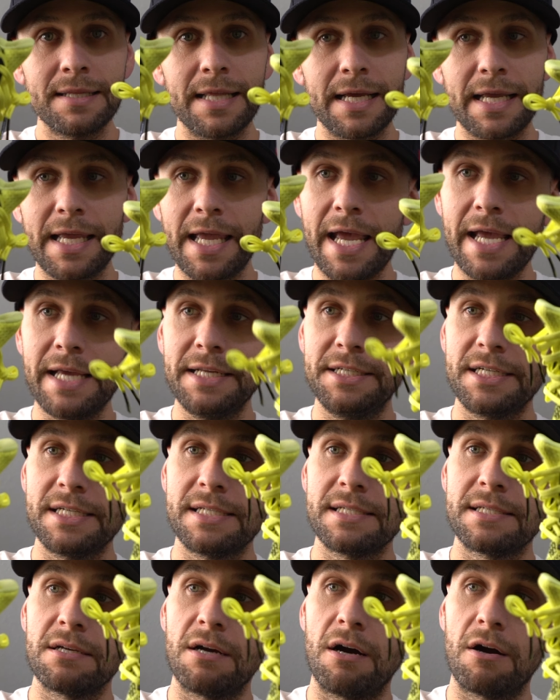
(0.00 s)
The
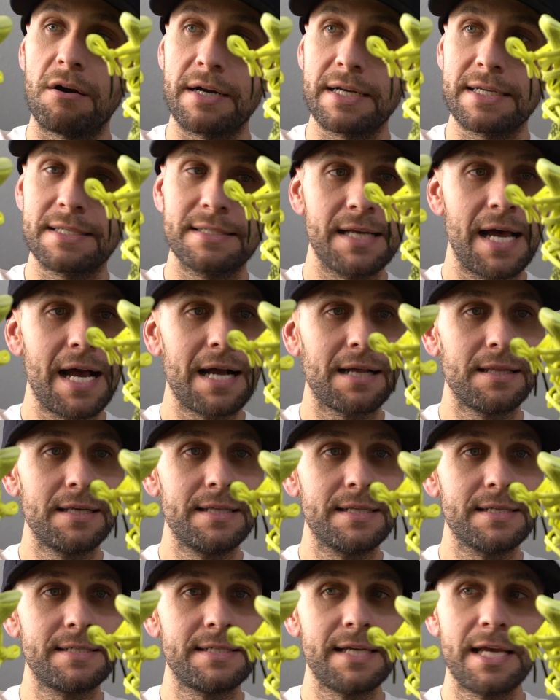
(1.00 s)
cages are
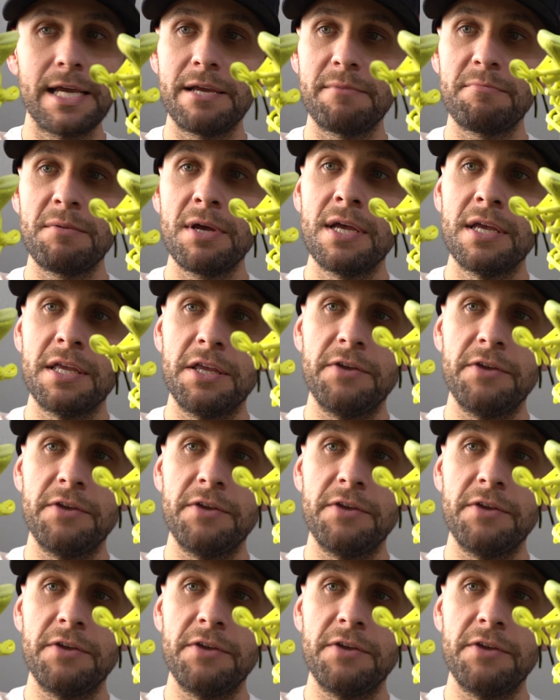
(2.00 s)
exactly the same.